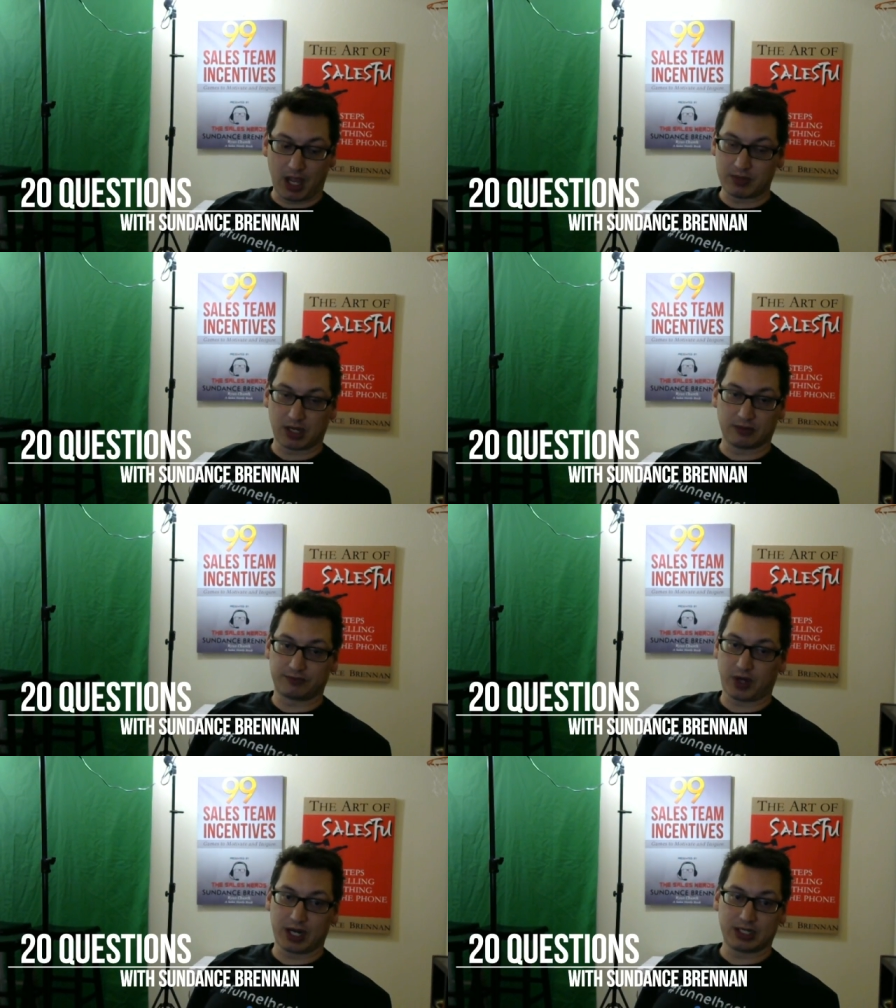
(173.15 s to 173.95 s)
I'm not
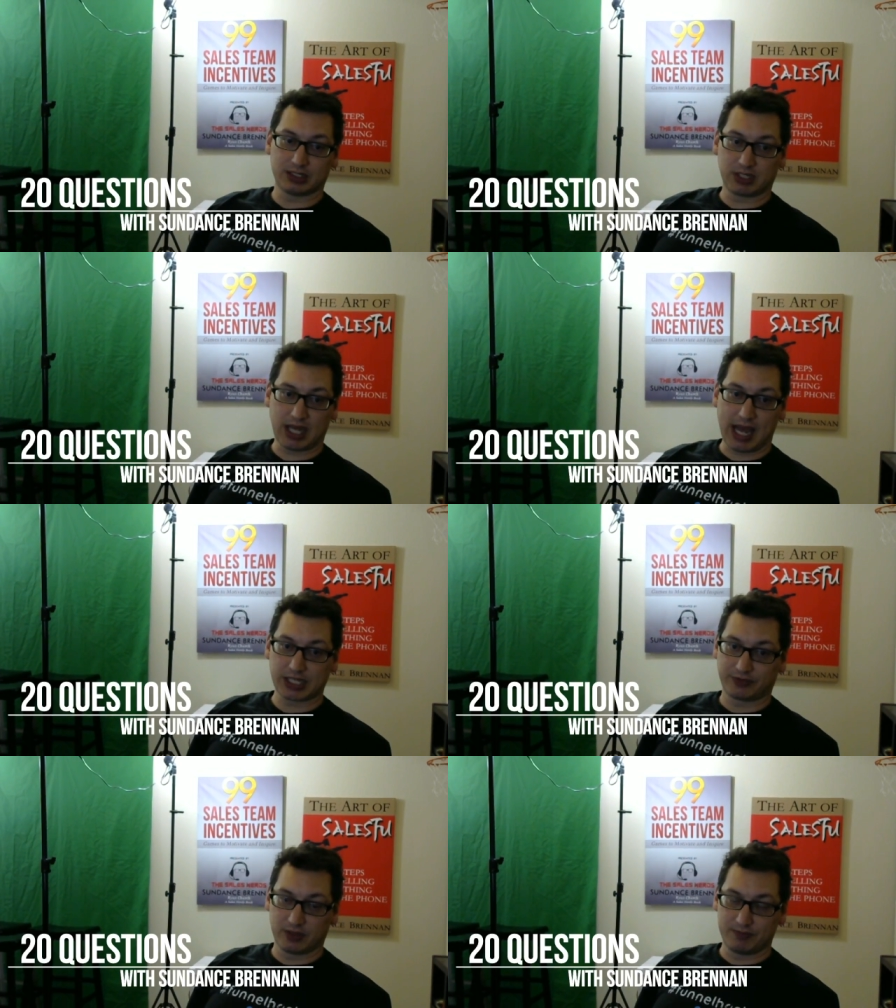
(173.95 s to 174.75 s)
afraid to
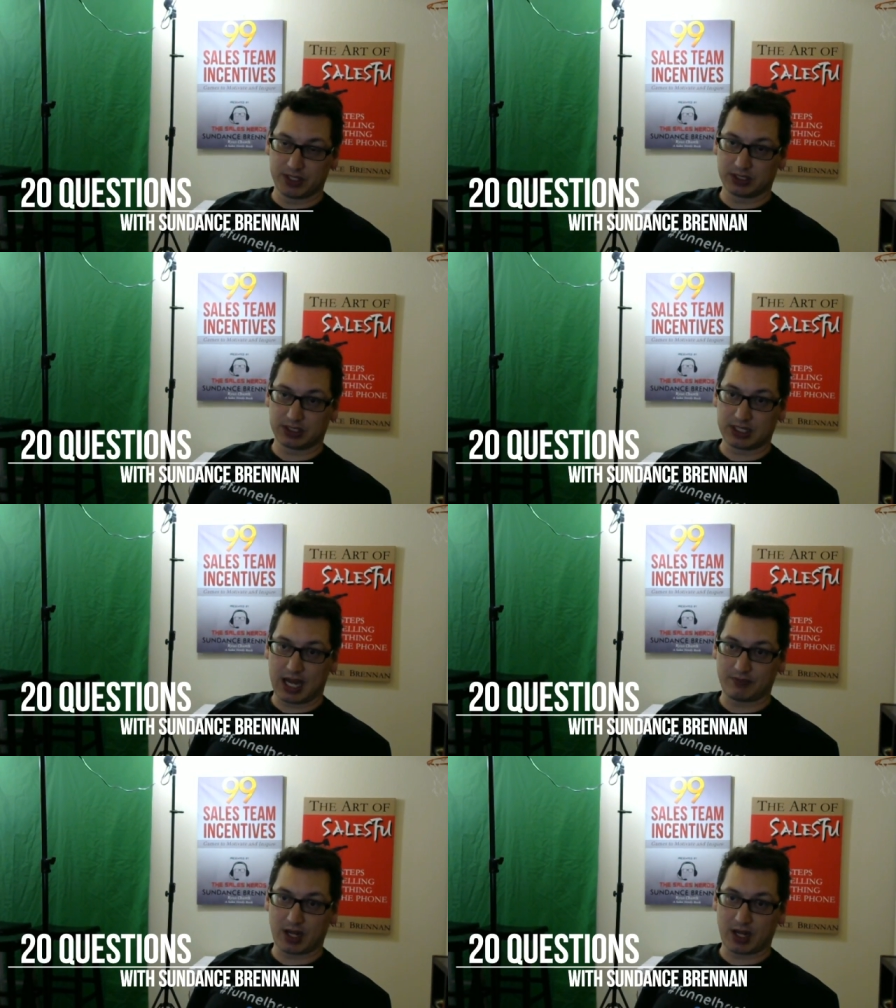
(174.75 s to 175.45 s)
ask for the business now.